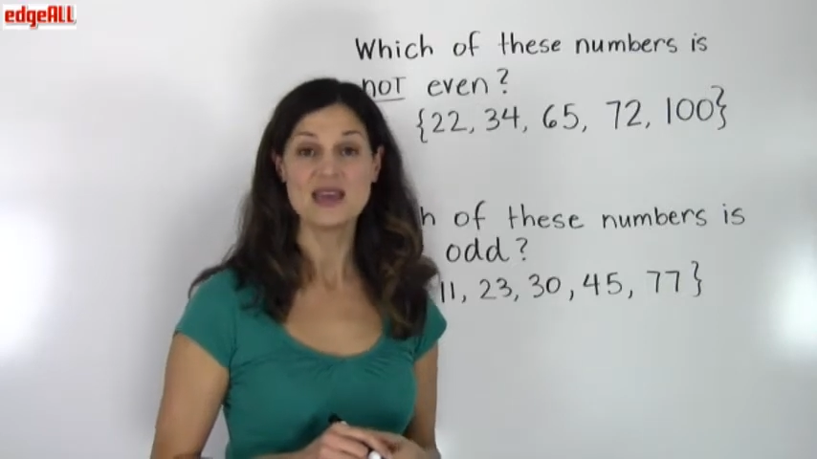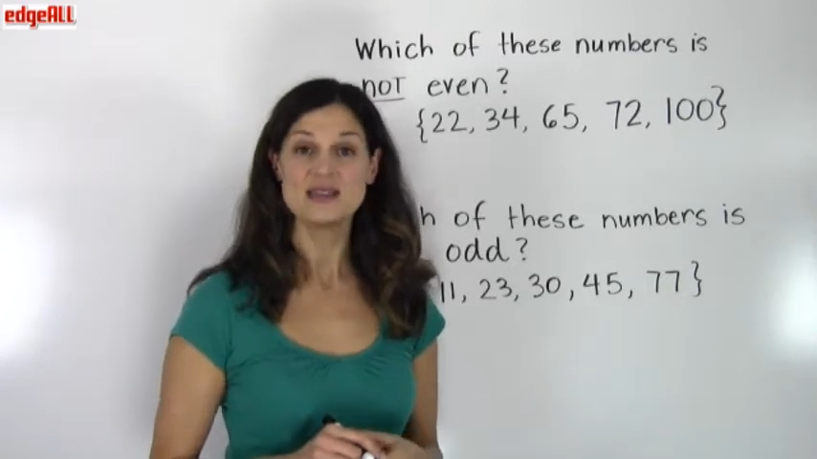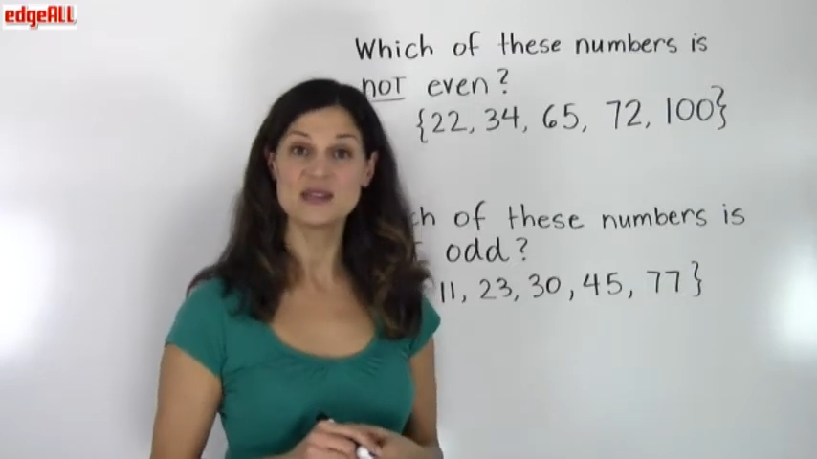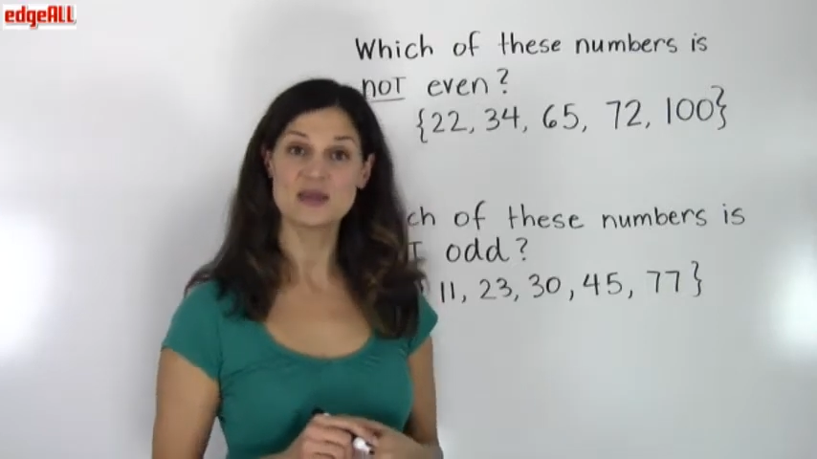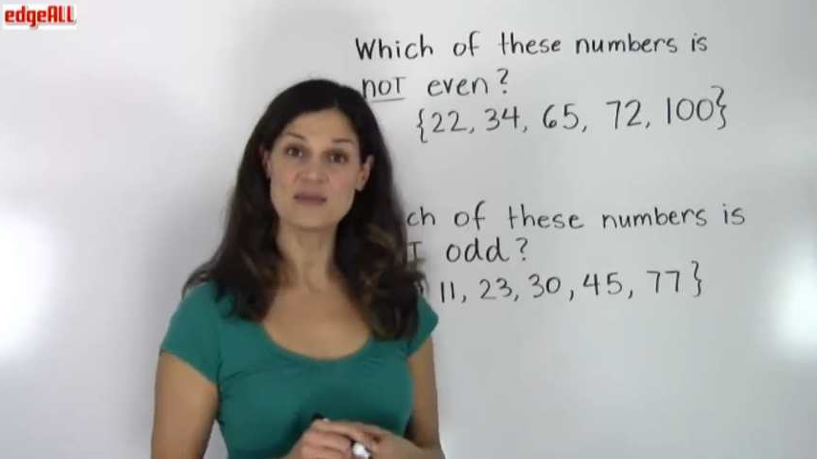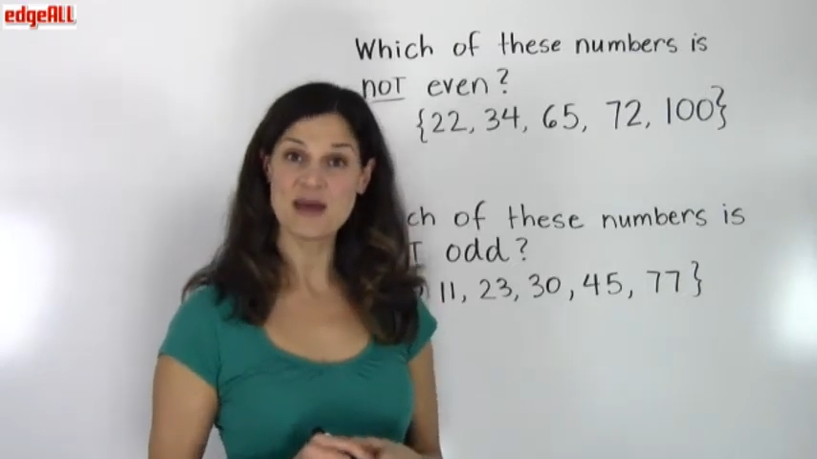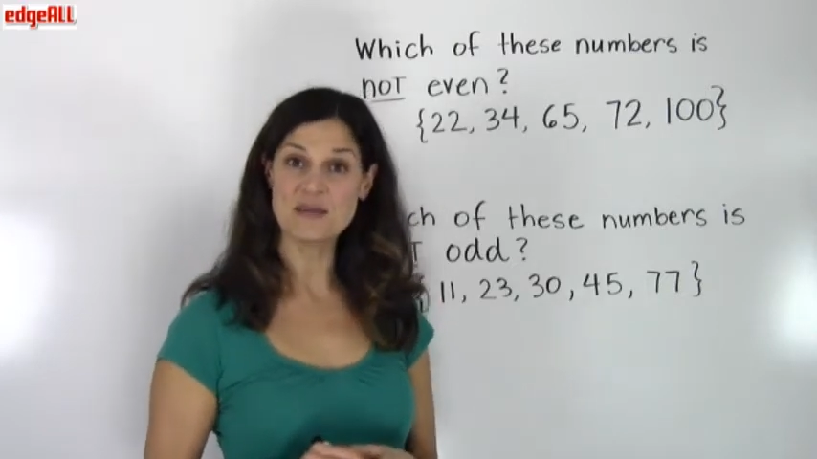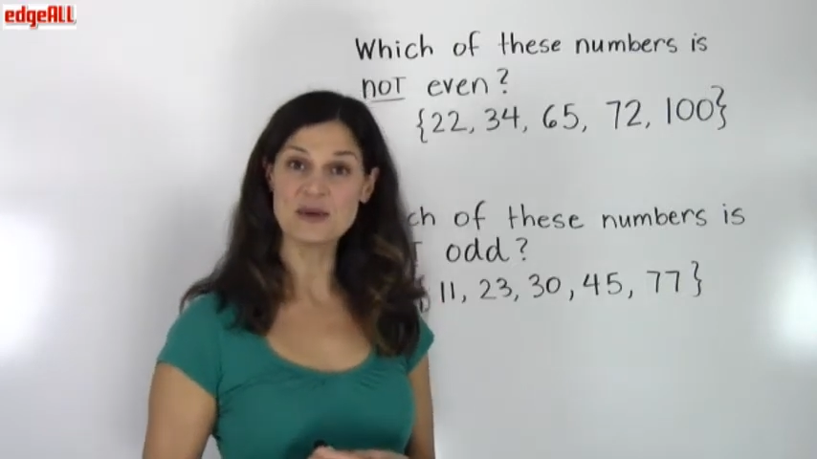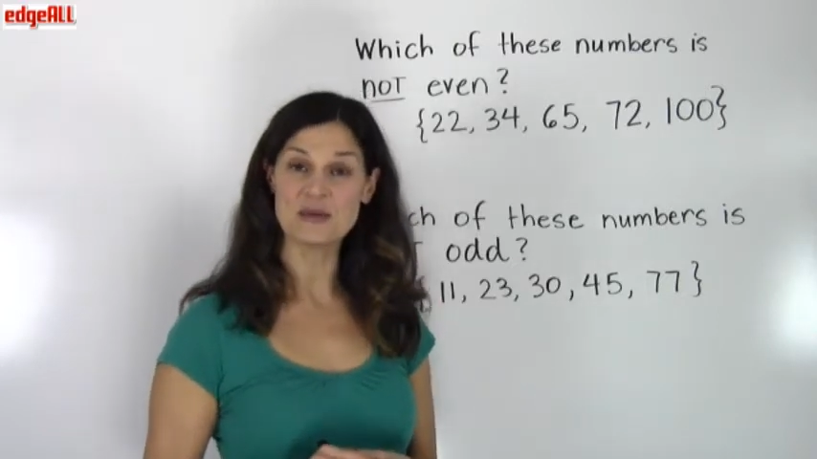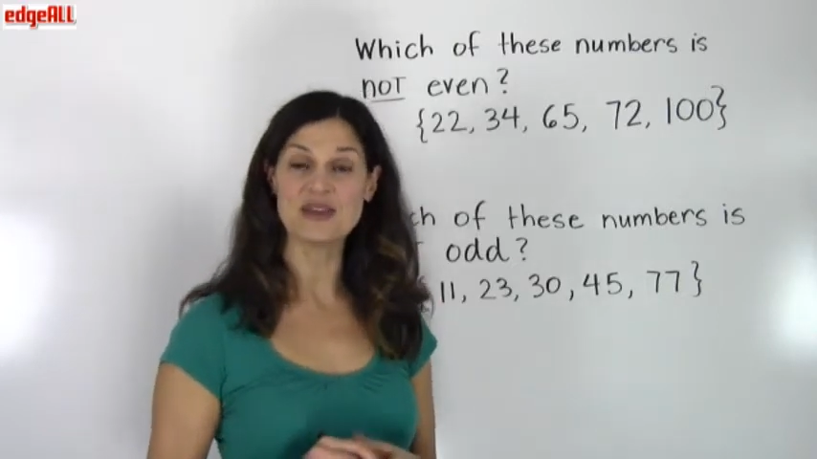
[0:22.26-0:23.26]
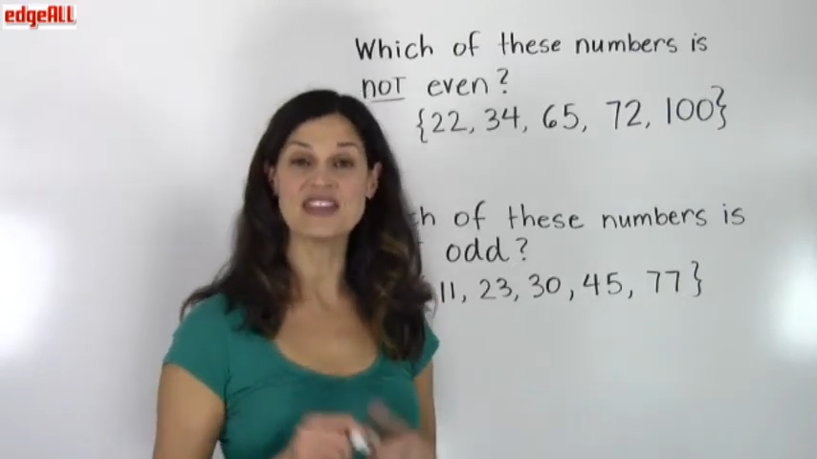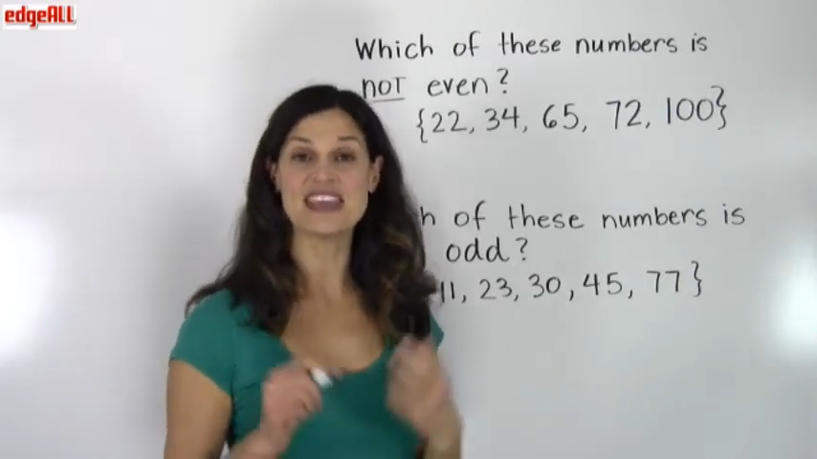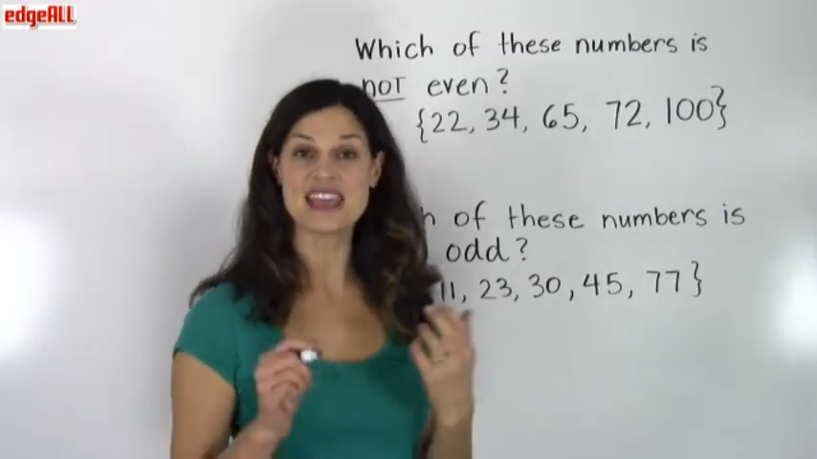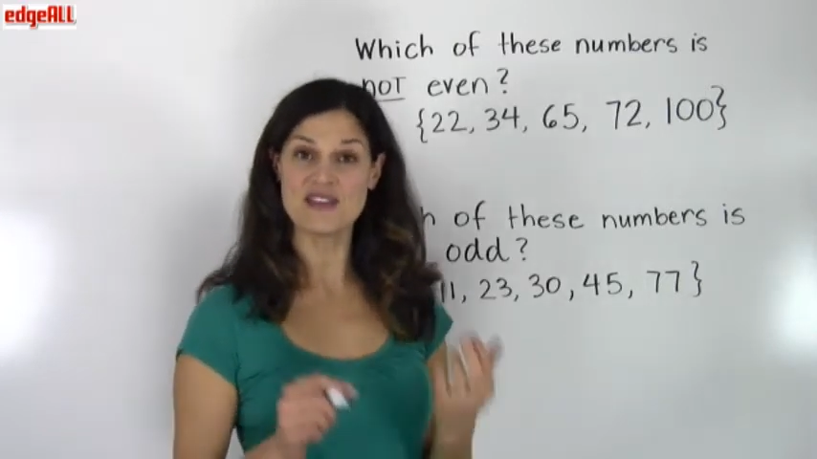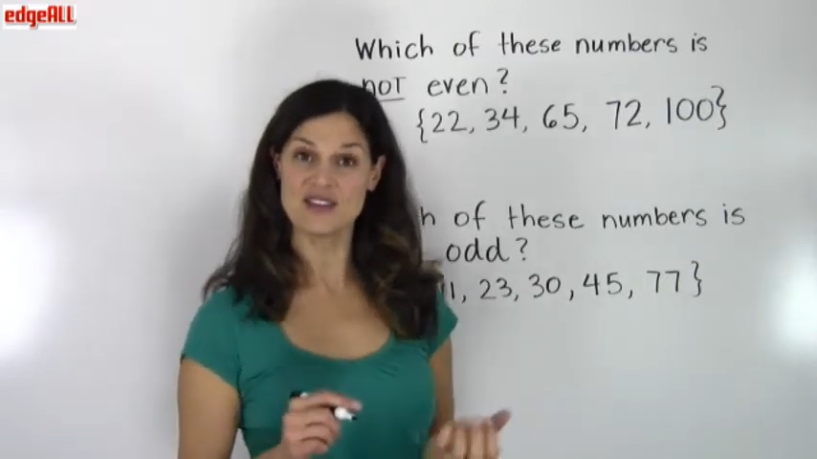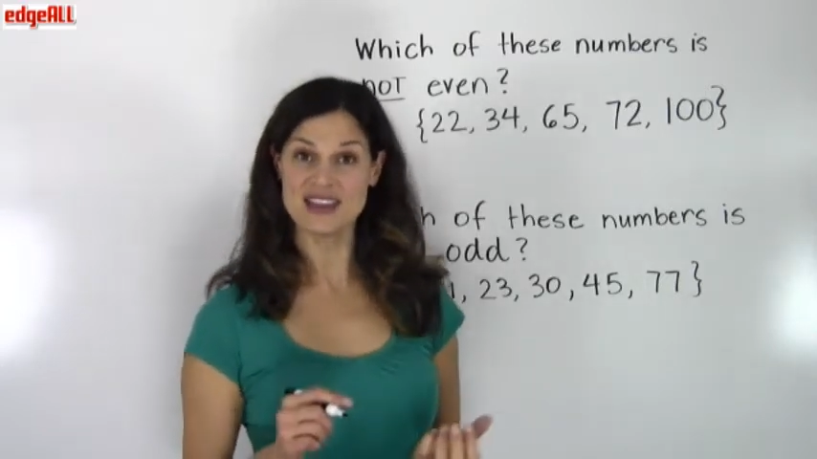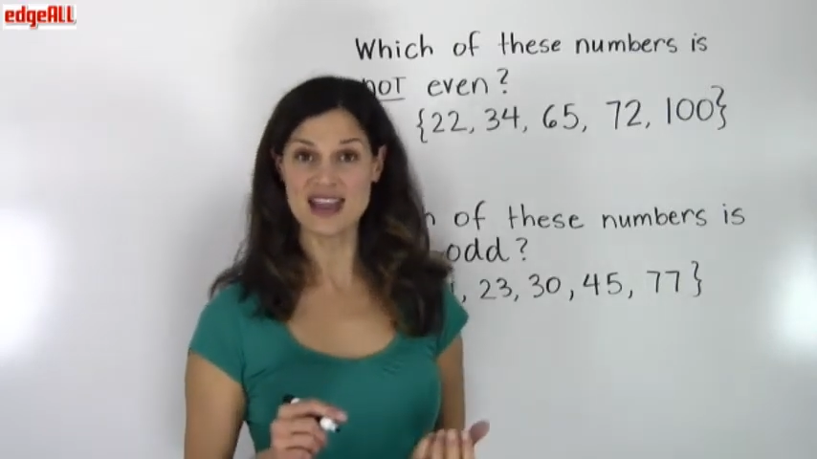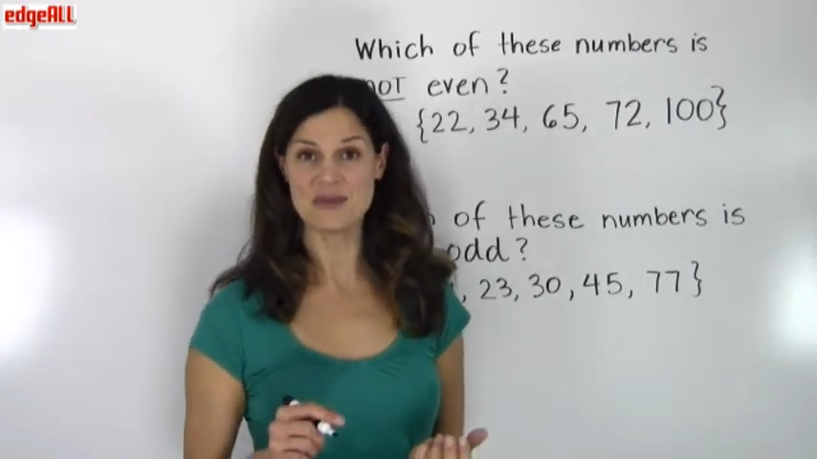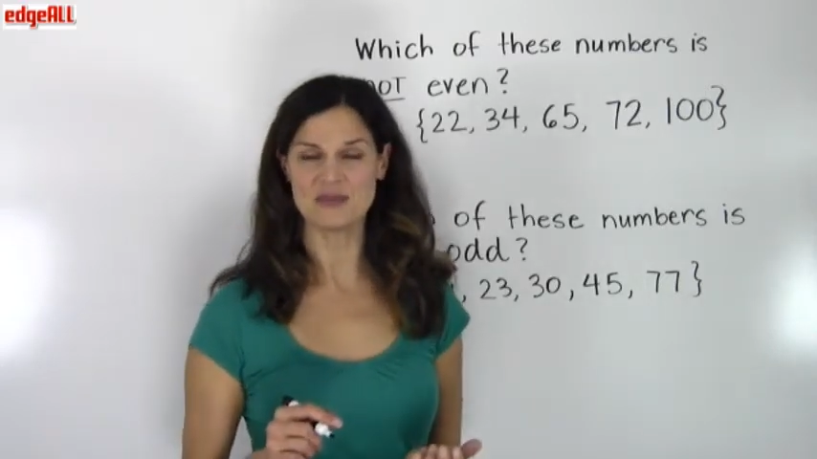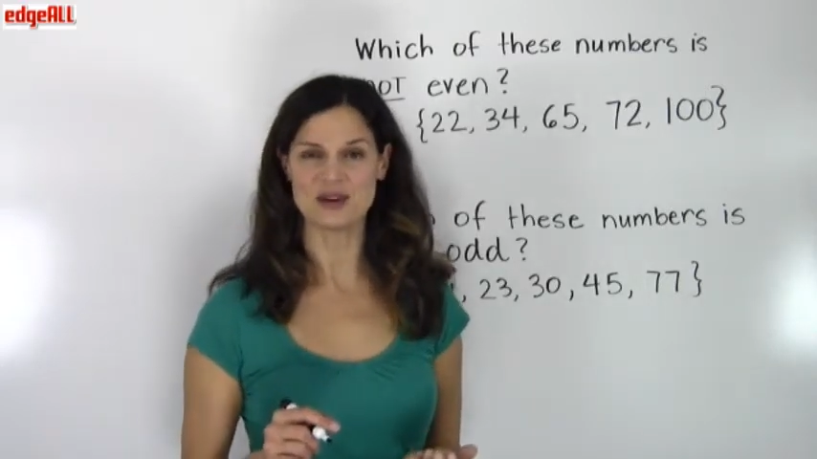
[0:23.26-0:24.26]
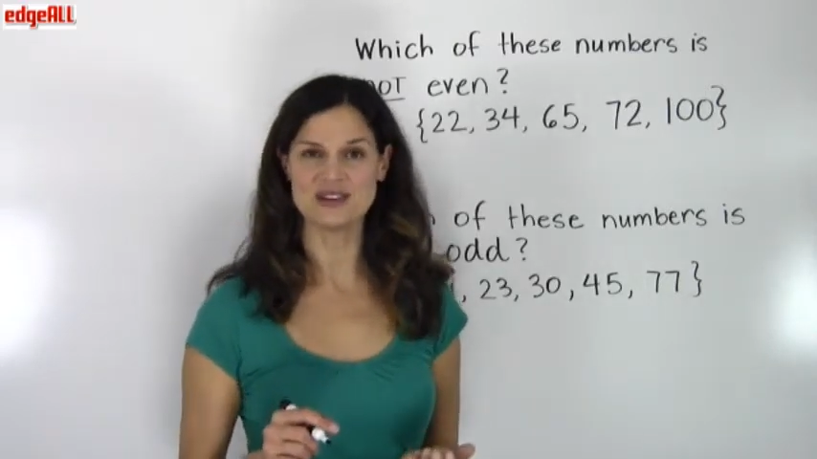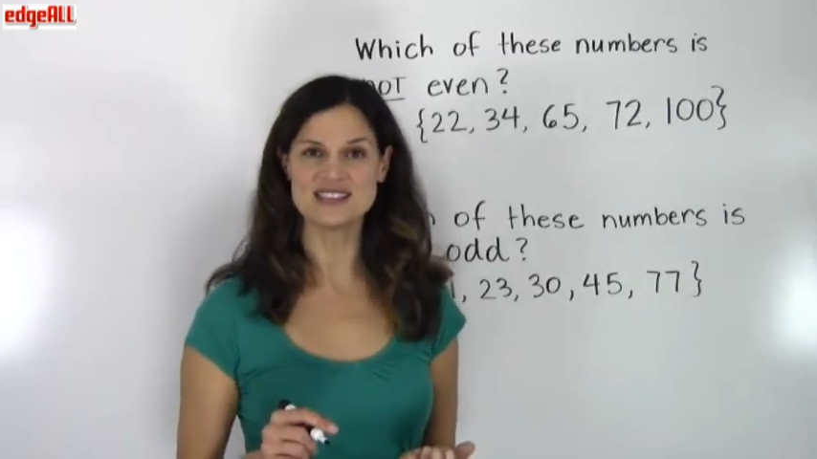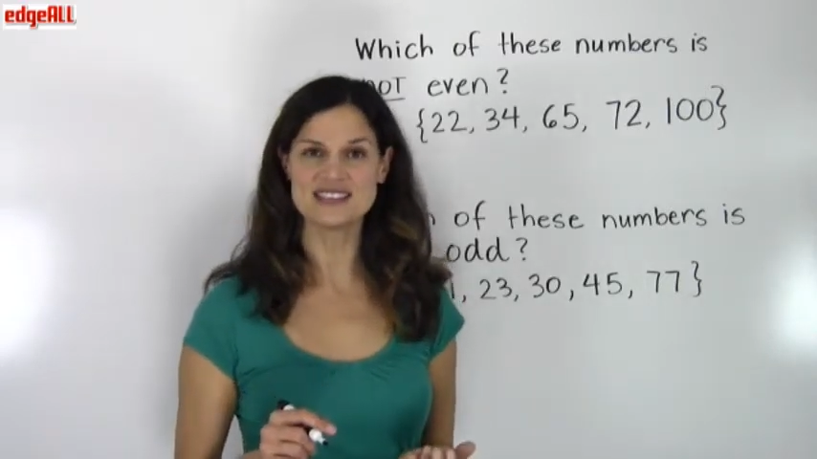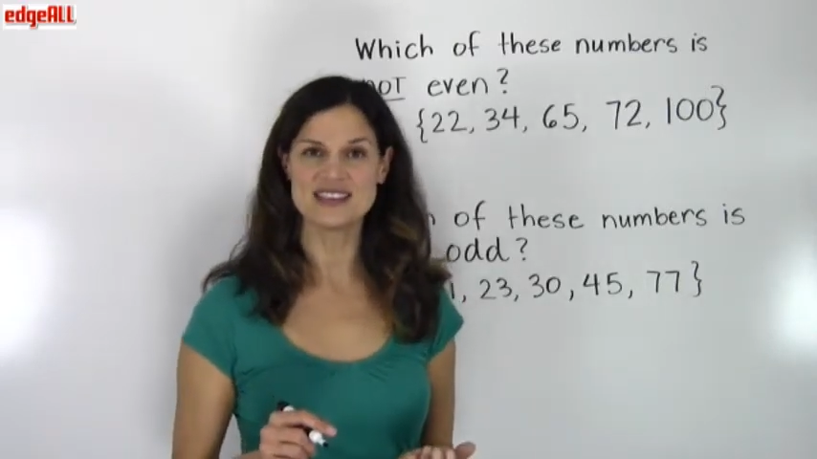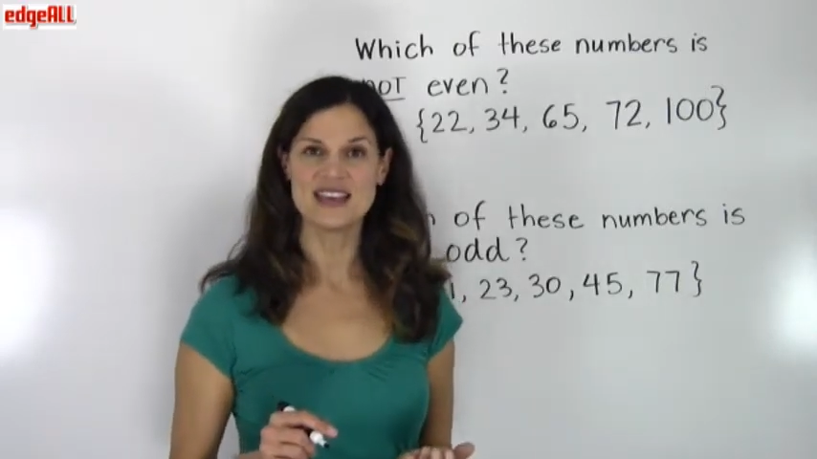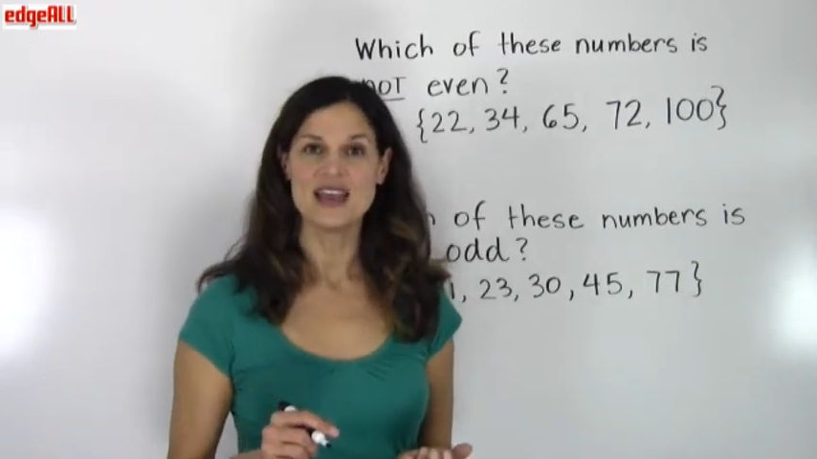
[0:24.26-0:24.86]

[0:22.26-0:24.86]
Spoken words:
So remember, with even numbers,